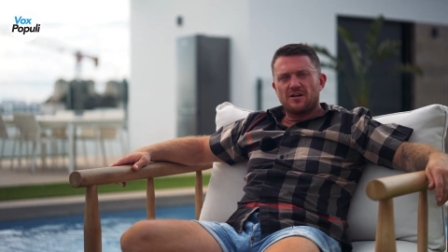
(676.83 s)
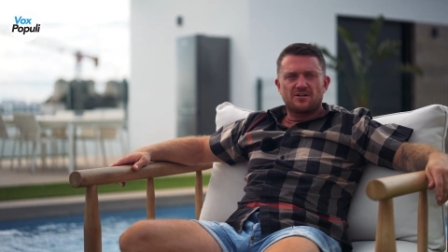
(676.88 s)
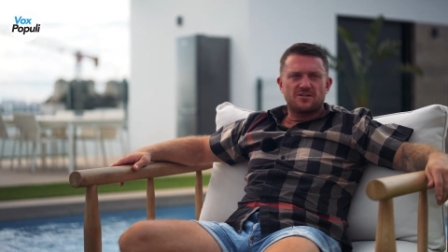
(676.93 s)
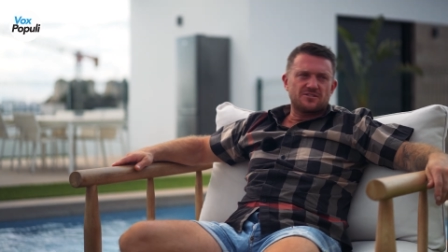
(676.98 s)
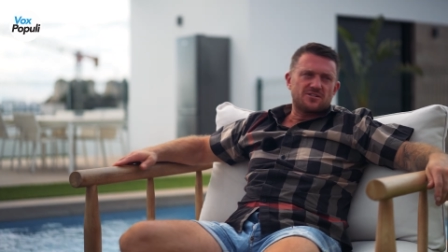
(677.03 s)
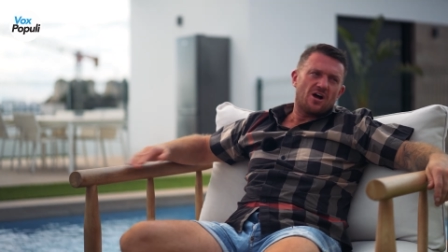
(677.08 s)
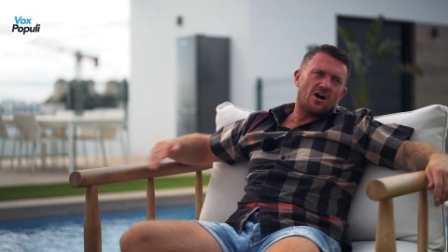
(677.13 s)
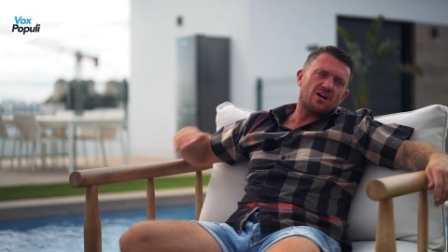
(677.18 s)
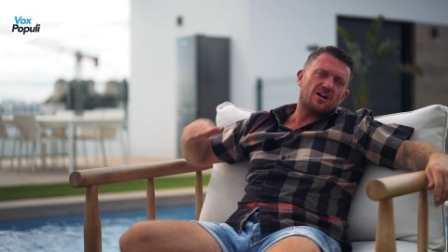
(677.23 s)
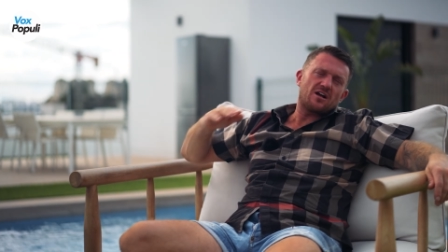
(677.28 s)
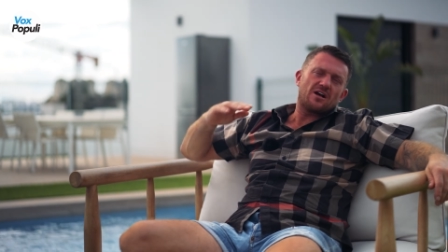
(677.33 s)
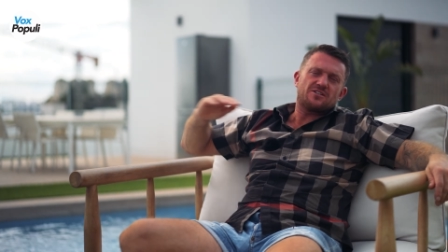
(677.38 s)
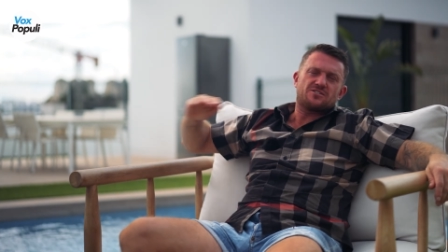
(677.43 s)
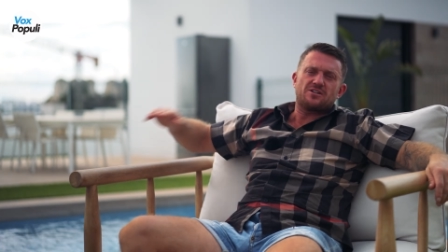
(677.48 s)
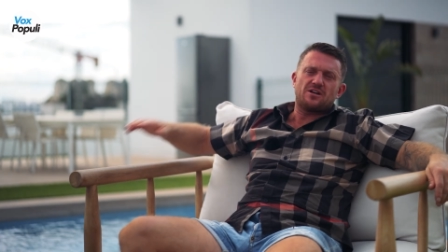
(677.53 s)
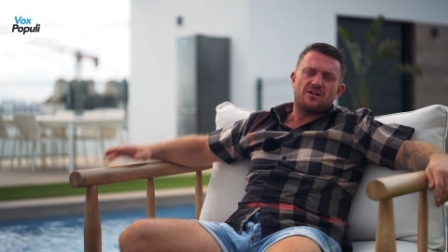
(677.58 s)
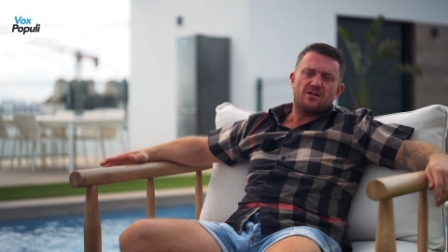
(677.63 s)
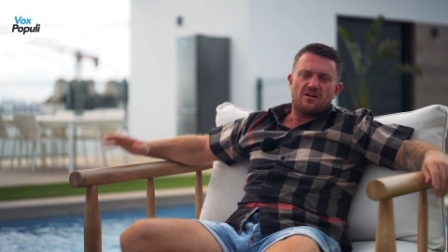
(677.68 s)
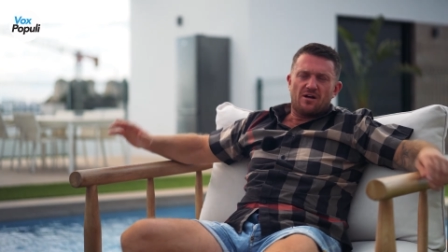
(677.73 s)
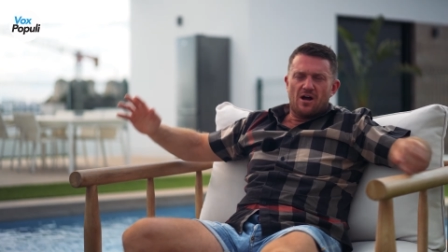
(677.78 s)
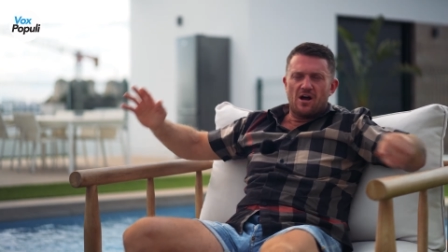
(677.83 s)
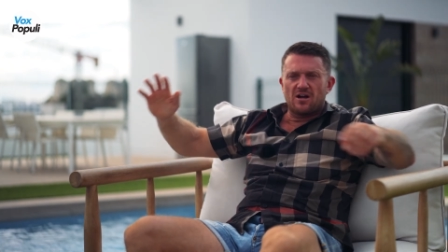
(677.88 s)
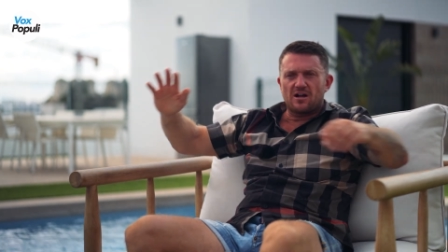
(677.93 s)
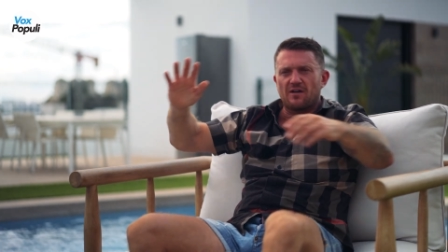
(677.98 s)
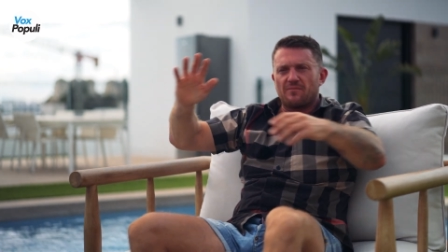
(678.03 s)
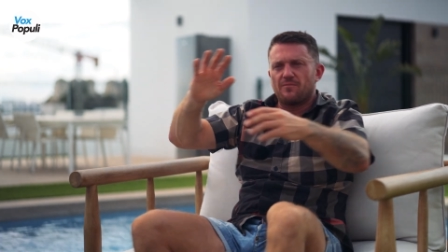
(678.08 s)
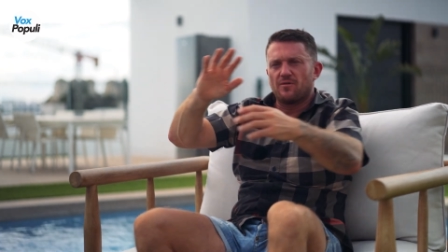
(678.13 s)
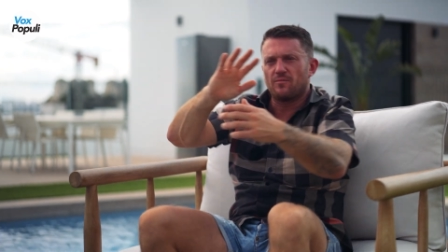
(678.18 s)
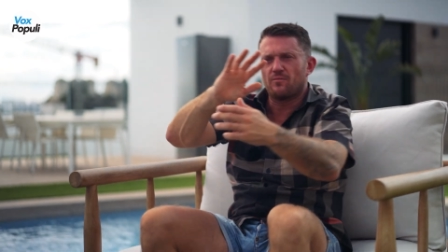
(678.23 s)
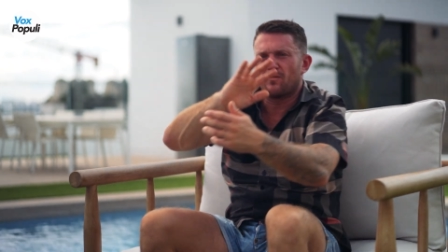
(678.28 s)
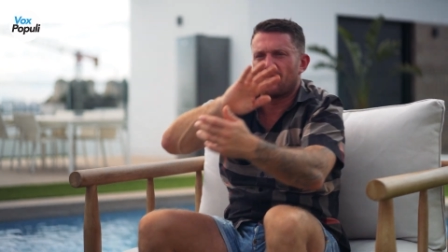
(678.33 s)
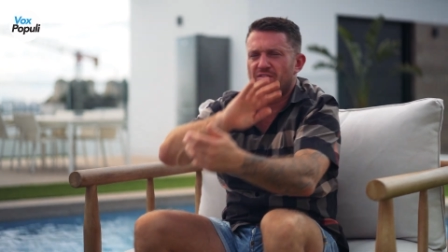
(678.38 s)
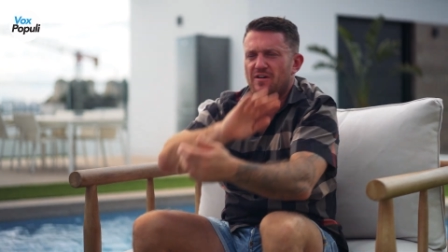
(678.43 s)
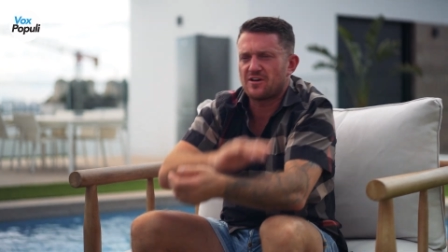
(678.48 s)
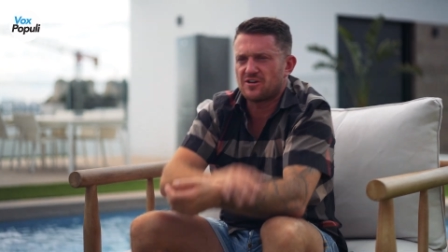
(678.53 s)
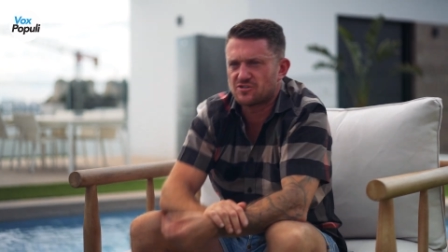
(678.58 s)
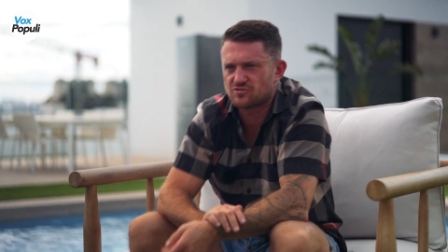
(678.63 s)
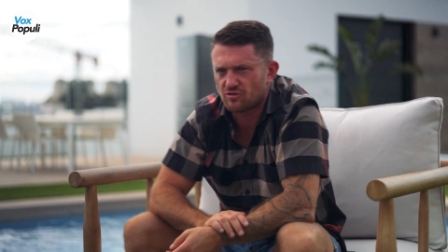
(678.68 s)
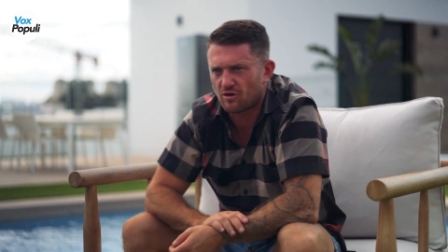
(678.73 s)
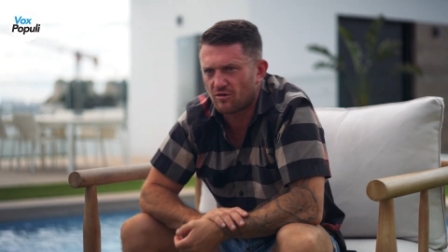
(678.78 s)
Because her government were
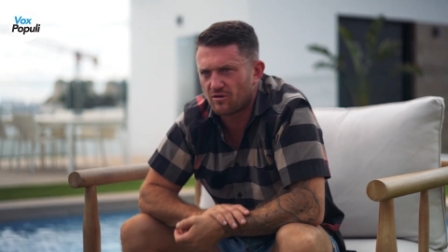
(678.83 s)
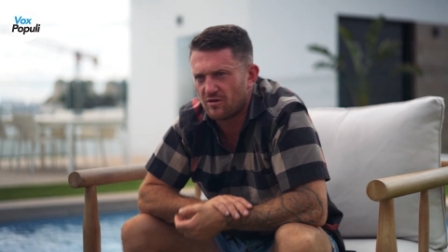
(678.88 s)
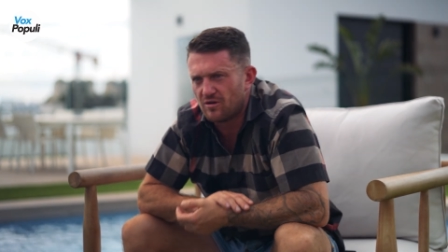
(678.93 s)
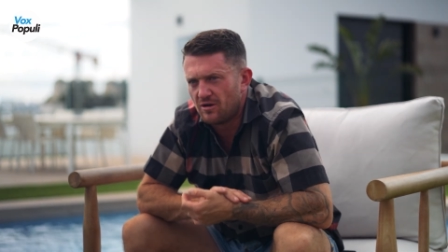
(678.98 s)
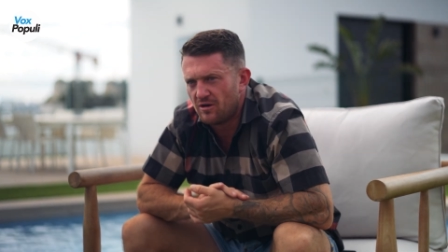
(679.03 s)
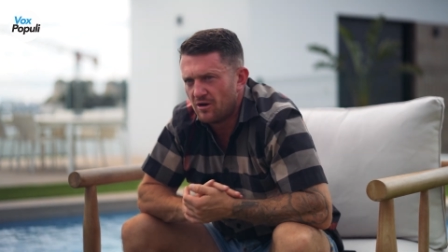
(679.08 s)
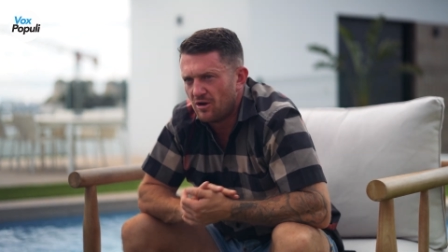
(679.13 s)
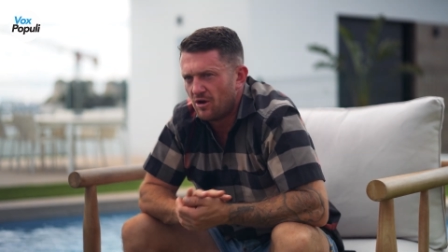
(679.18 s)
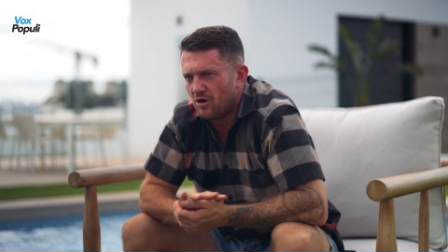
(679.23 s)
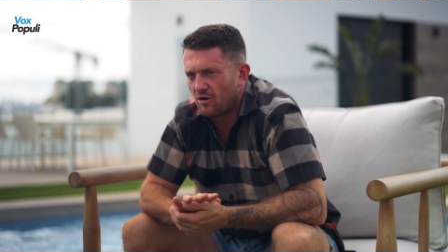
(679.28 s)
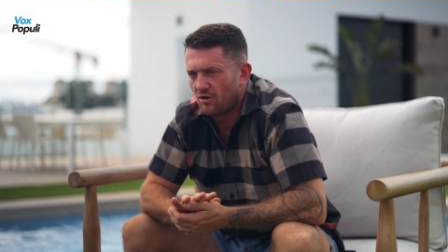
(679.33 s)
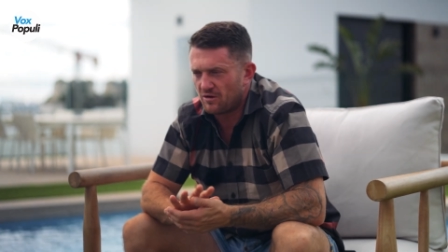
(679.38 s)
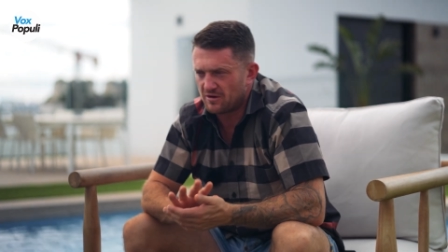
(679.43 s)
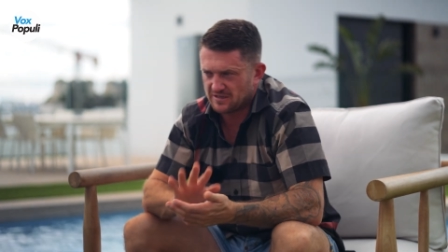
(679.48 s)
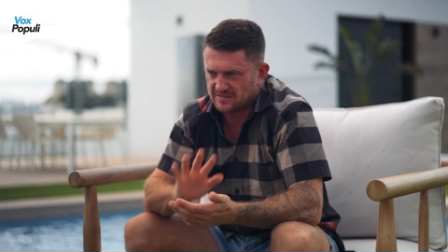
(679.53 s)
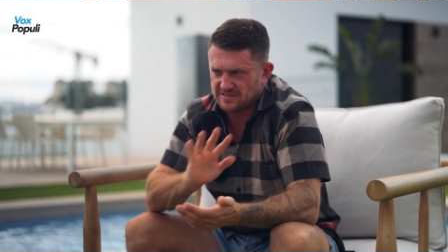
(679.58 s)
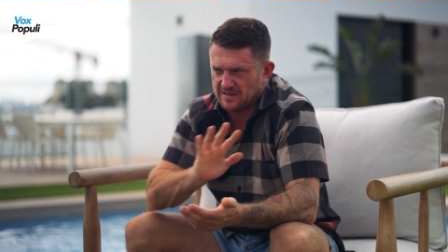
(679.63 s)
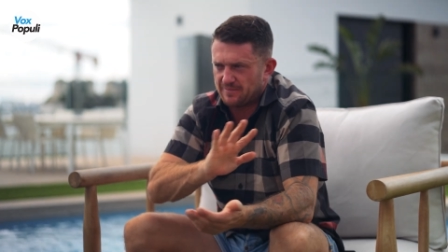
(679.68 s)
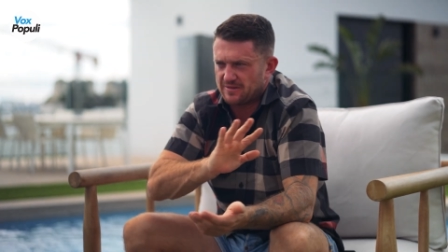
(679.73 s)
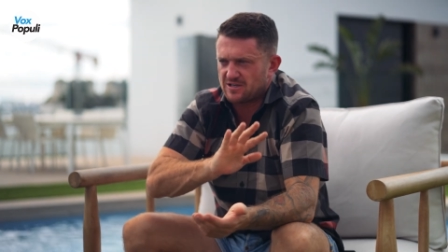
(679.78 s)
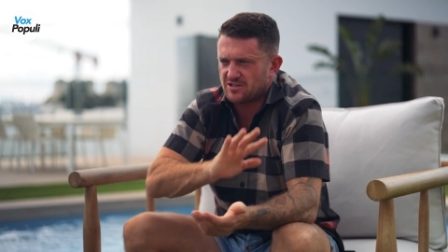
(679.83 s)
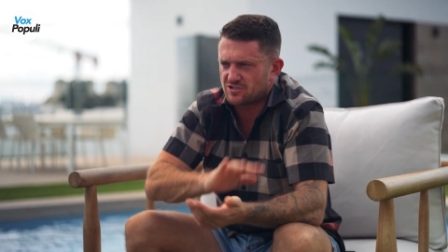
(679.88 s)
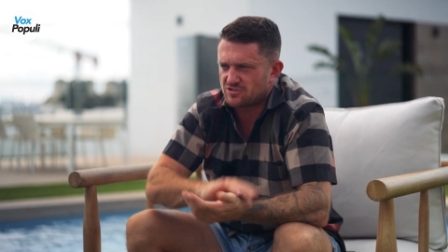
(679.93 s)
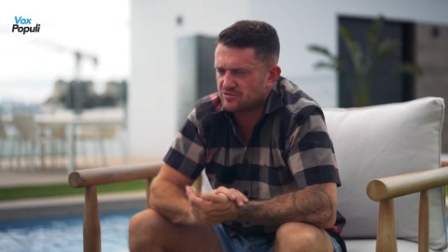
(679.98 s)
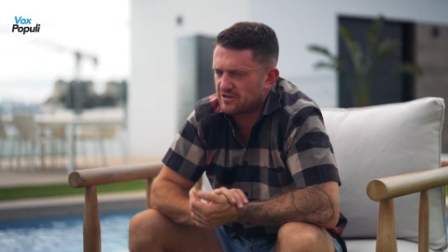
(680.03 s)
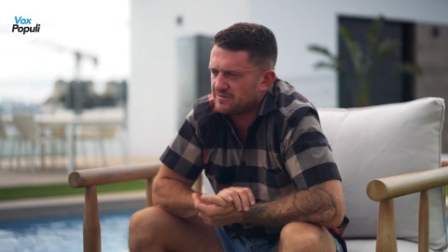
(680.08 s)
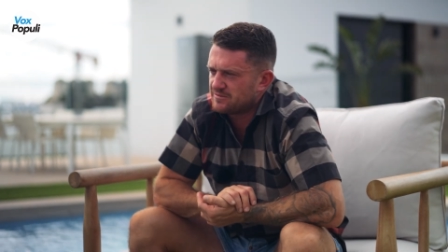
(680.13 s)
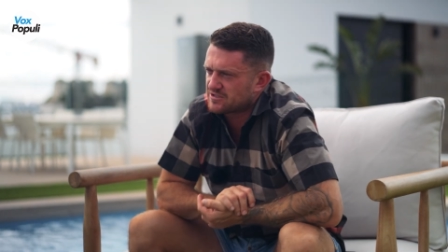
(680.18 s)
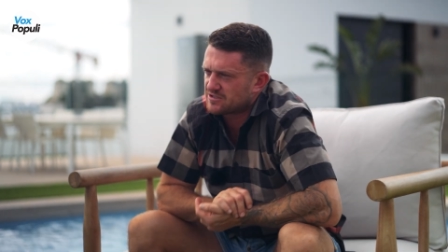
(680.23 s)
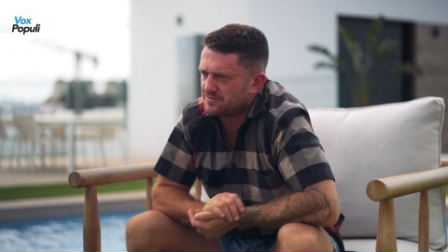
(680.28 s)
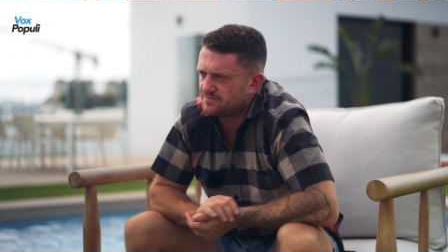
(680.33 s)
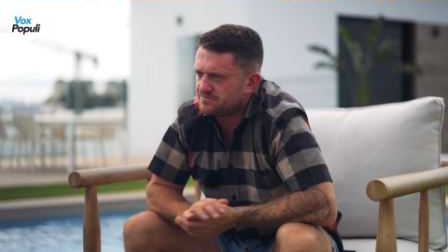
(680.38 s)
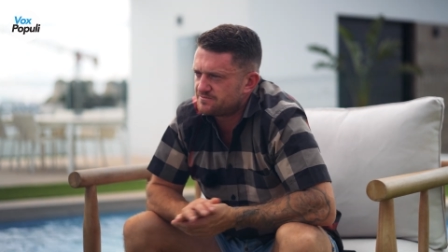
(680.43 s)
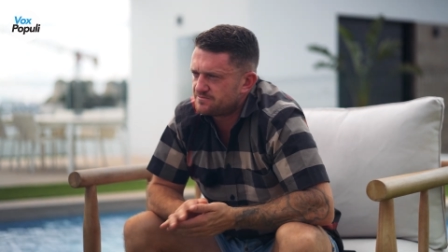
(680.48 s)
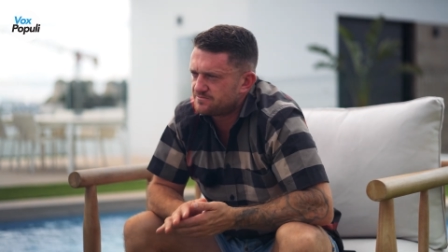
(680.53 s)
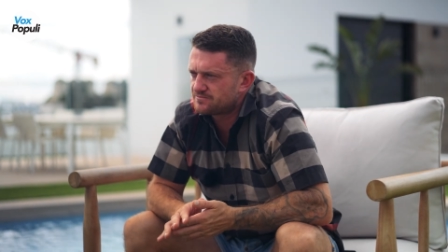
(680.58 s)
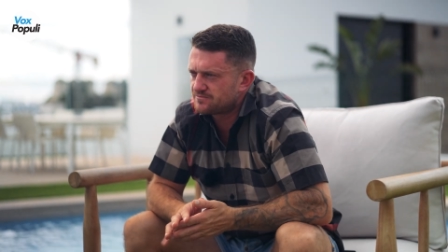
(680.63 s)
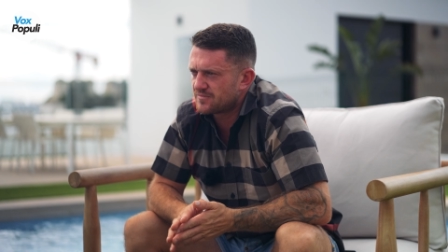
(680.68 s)
very strong on Islamic extremism.